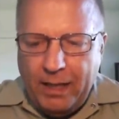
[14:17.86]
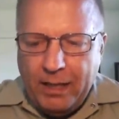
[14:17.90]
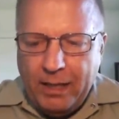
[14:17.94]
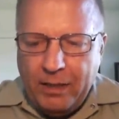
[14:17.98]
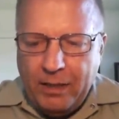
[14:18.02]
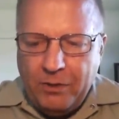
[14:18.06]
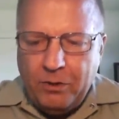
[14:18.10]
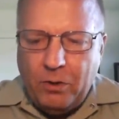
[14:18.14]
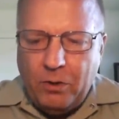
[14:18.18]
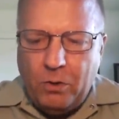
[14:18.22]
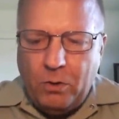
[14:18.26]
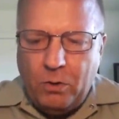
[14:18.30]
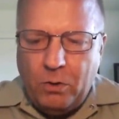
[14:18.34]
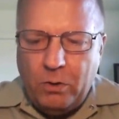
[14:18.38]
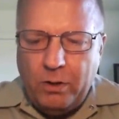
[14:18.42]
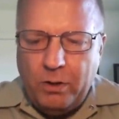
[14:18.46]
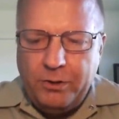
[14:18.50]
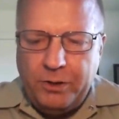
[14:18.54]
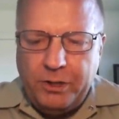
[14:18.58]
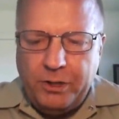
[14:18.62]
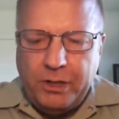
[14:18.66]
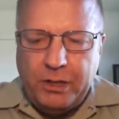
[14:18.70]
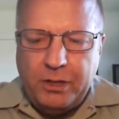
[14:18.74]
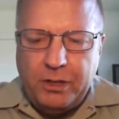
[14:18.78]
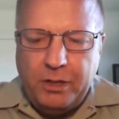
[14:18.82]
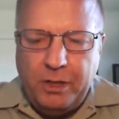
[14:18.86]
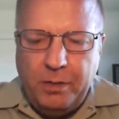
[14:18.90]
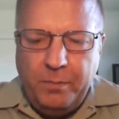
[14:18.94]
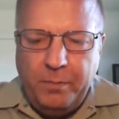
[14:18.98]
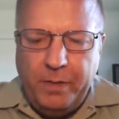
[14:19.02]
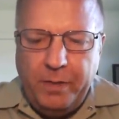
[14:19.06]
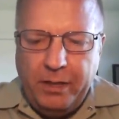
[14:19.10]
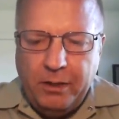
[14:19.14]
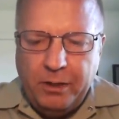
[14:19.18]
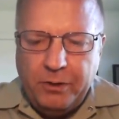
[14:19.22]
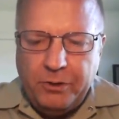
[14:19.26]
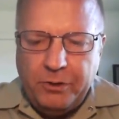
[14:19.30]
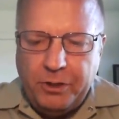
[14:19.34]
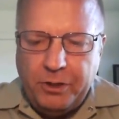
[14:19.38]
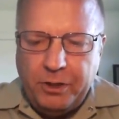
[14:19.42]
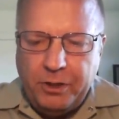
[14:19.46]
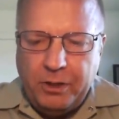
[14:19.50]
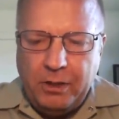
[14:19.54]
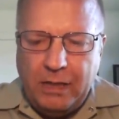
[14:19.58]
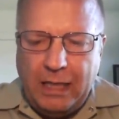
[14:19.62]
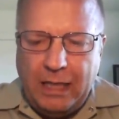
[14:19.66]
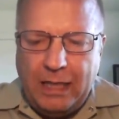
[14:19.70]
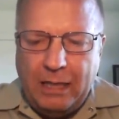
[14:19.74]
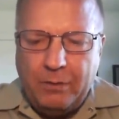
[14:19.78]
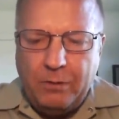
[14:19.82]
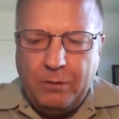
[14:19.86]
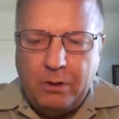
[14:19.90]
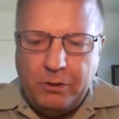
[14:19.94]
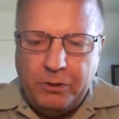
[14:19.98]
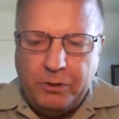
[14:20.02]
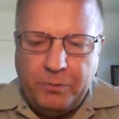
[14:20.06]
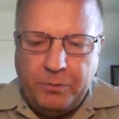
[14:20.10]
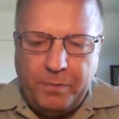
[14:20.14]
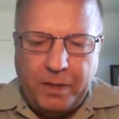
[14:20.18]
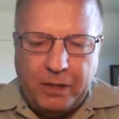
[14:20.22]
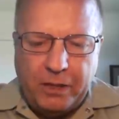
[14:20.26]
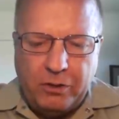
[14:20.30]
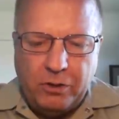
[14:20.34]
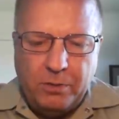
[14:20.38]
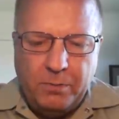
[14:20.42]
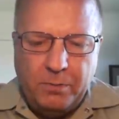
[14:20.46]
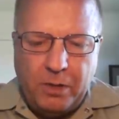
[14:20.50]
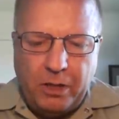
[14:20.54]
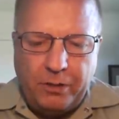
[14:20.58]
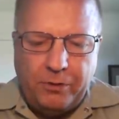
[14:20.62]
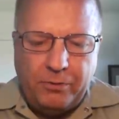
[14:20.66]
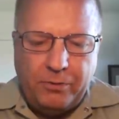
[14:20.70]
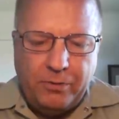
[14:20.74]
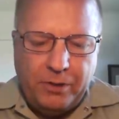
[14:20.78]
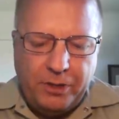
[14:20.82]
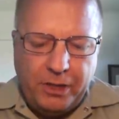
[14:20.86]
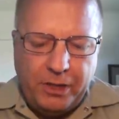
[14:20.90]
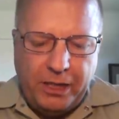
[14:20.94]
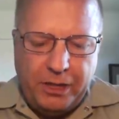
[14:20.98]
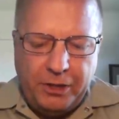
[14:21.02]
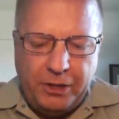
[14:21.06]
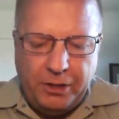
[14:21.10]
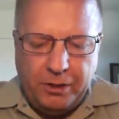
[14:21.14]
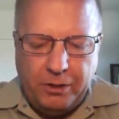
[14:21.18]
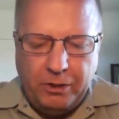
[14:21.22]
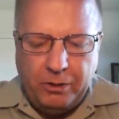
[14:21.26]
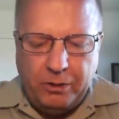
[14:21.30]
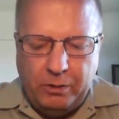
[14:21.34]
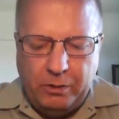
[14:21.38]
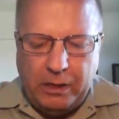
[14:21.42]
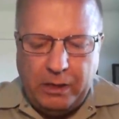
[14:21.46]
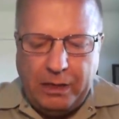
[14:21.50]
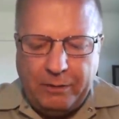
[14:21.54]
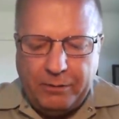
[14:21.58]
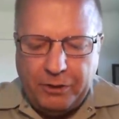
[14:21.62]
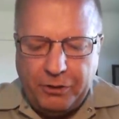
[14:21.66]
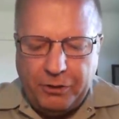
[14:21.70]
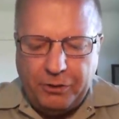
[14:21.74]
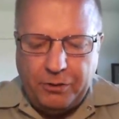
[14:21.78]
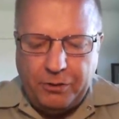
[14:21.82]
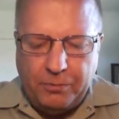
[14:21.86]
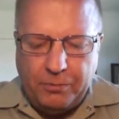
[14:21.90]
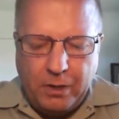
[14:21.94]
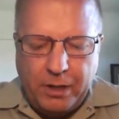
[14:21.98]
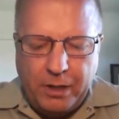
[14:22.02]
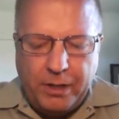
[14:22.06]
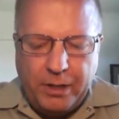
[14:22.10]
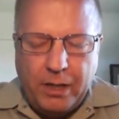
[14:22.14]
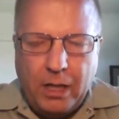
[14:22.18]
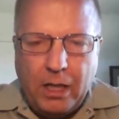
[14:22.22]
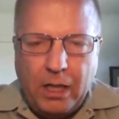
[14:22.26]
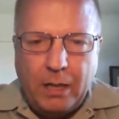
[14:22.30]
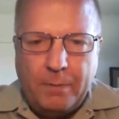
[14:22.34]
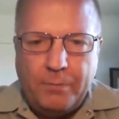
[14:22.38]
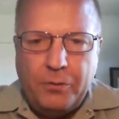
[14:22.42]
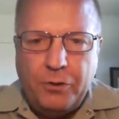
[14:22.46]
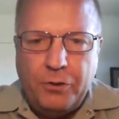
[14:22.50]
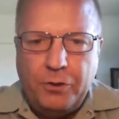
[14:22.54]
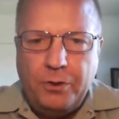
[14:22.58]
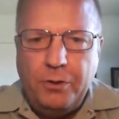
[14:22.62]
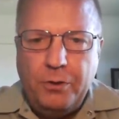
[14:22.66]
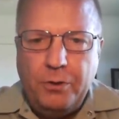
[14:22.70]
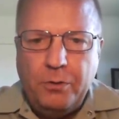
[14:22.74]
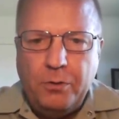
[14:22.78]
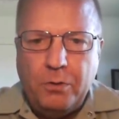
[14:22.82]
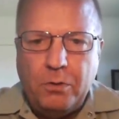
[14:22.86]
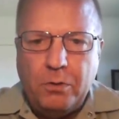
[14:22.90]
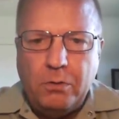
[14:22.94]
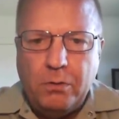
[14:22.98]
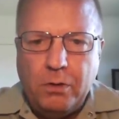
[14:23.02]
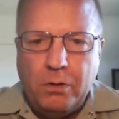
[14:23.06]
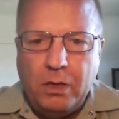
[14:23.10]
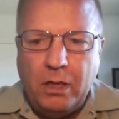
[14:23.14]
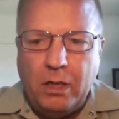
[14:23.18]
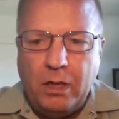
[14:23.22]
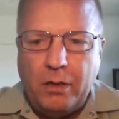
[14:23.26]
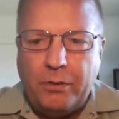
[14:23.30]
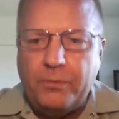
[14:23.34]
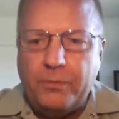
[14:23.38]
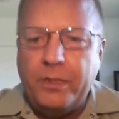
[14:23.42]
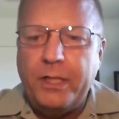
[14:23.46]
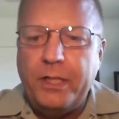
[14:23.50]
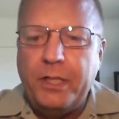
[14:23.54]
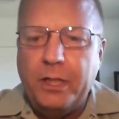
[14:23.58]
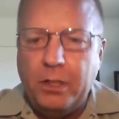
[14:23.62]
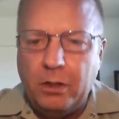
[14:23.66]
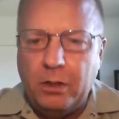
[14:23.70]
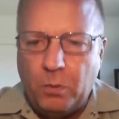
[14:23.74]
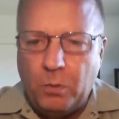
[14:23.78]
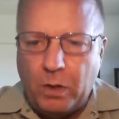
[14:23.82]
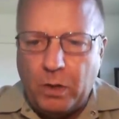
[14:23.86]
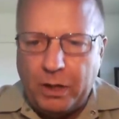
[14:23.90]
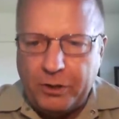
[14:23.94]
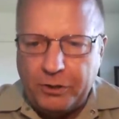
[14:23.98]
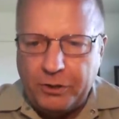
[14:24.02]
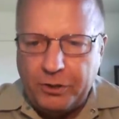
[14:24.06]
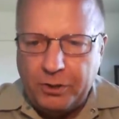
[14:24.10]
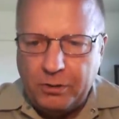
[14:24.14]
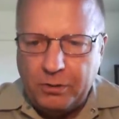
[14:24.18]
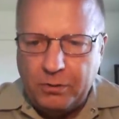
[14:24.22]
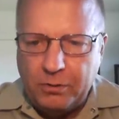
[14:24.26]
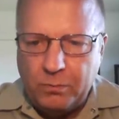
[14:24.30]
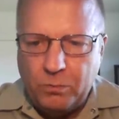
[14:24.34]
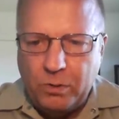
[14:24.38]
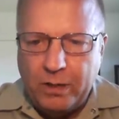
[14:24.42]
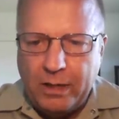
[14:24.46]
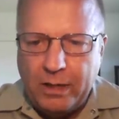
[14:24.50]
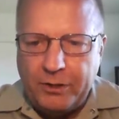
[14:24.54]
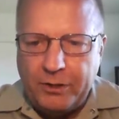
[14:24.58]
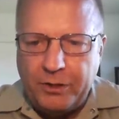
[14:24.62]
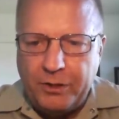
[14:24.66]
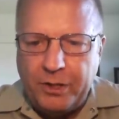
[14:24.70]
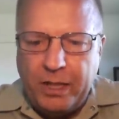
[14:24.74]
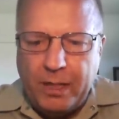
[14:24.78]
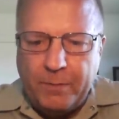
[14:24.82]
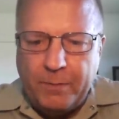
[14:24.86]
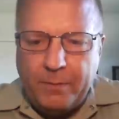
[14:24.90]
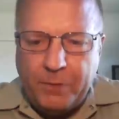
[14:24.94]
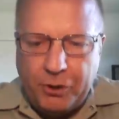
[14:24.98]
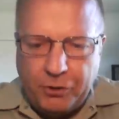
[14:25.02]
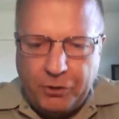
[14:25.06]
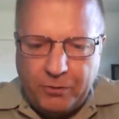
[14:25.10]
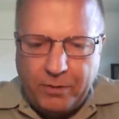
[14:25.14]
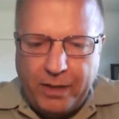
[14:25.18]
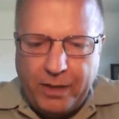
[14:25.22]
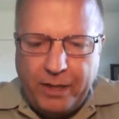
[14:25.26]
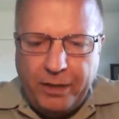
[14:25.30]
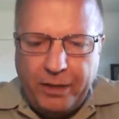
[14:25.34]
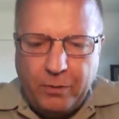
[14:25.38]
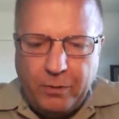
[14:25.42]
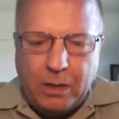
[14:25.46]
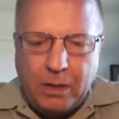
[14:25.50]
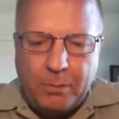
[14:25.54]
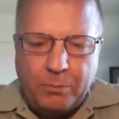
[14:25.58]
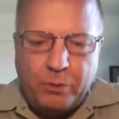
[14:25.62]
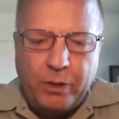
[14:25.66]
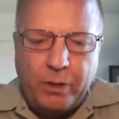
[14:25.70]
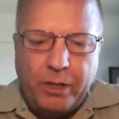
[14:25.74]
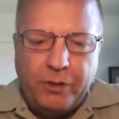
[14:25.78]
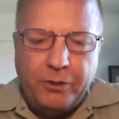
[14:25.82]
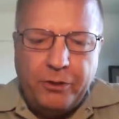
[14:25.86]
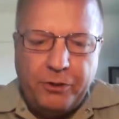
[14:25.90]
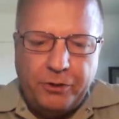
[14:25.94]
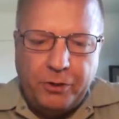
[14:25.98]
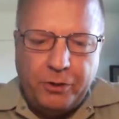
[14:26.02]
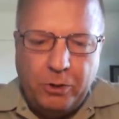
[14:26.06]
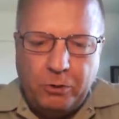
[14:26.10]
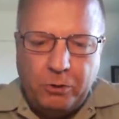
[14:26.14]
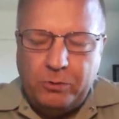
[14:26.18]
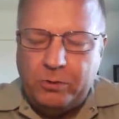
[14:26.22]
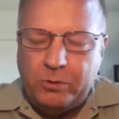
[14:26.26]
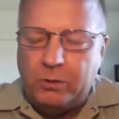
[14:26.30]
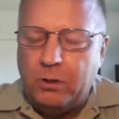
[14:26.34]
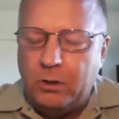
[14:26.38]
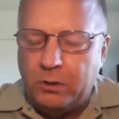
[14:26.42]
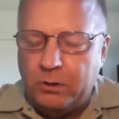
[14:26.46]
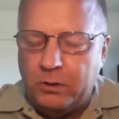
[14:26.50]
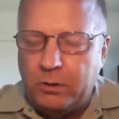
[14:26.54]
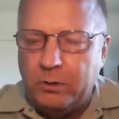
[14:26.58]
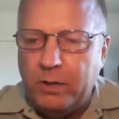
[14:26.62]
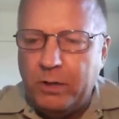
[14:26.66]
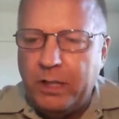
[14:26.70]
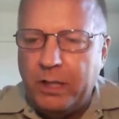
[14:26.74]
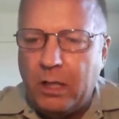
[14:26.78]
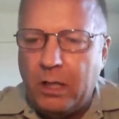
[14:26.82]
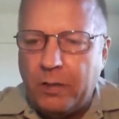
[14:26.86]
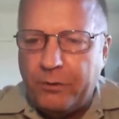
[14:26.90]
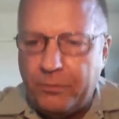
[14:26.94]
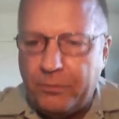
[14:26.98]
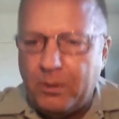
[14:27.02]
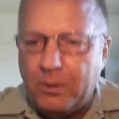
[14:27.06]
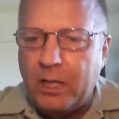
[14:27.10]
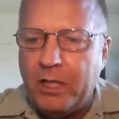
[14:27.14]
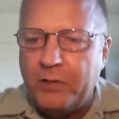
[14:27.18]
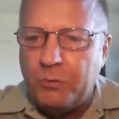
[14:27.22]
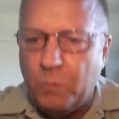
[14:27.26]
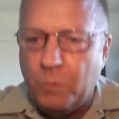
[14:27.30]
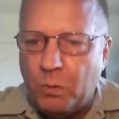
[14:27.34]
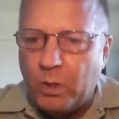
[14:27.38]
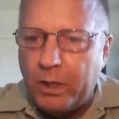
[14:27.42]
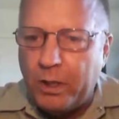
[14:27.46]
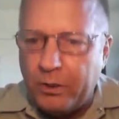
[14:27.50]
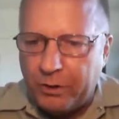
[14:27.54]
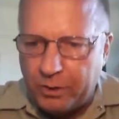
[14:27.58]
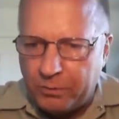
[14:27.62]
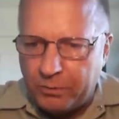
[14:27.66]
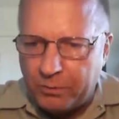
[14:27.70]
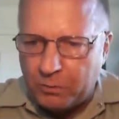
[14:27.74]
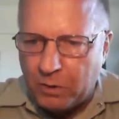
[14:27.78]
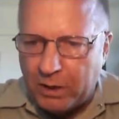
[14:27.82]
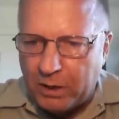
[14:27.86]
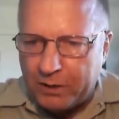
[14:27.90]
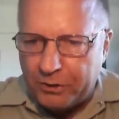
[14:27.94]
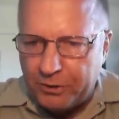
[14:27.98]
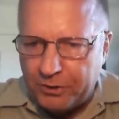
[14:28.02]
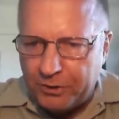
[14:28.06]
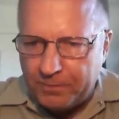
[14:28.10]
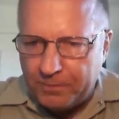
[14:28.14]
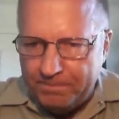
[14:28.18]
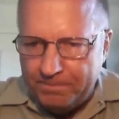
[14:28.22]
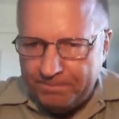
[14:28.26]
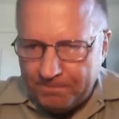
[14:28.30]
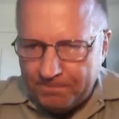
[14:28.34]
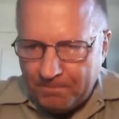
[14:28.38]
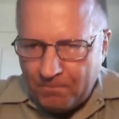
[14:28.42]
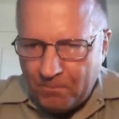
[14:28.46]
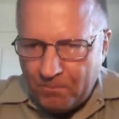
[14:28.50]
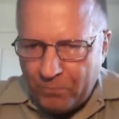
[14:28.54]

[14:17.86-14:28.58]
And on 60 meters, our spectrum authorizations allow us to run up to uh, three kilowatts, whereas the amateur radio operators are only authorized 100 watts.